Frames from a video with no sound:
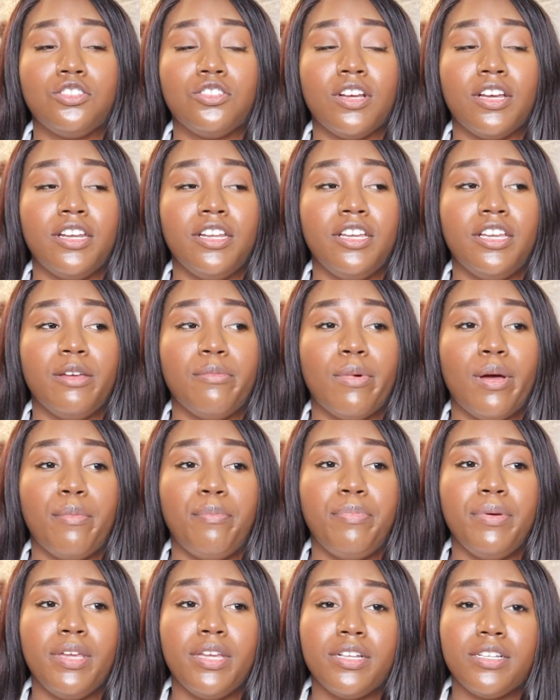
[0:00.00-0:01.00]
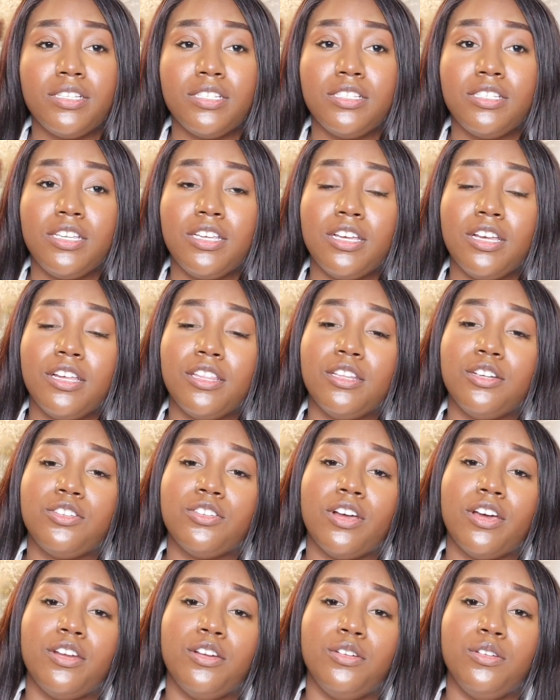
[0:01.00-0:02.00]
trying to get my business together,
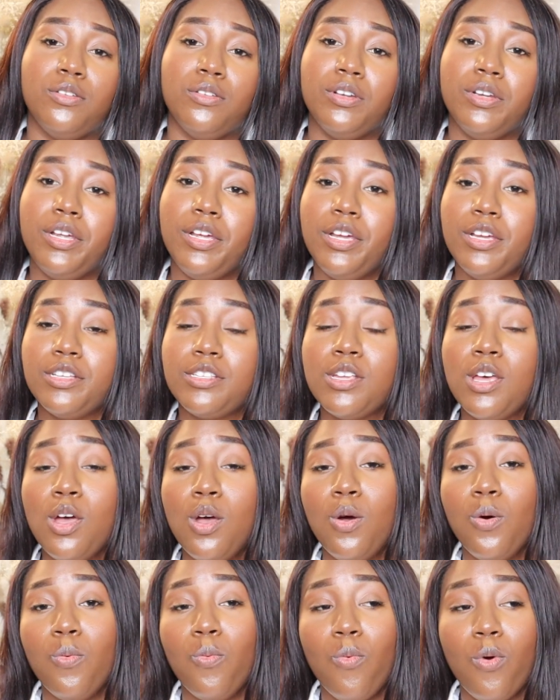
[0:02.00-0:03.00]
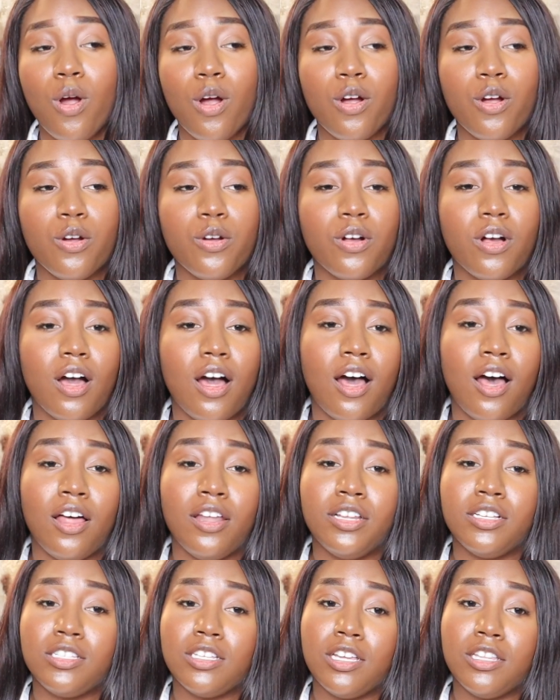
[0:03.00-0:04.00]
trying to do this work,
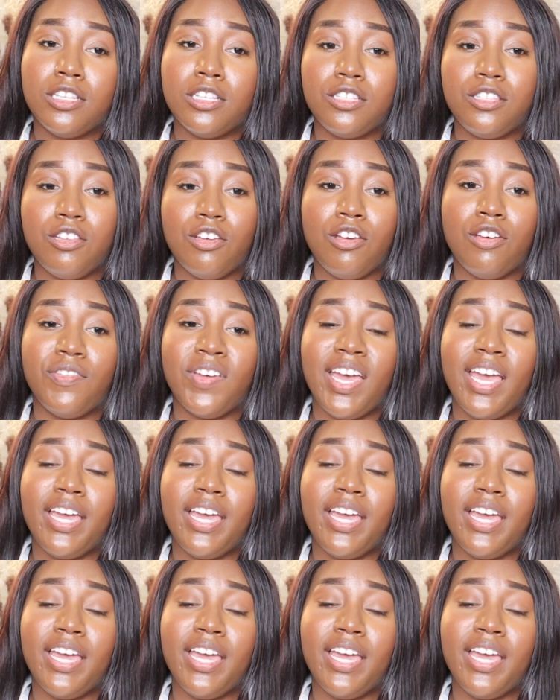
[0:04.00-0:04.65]
all this other stuff.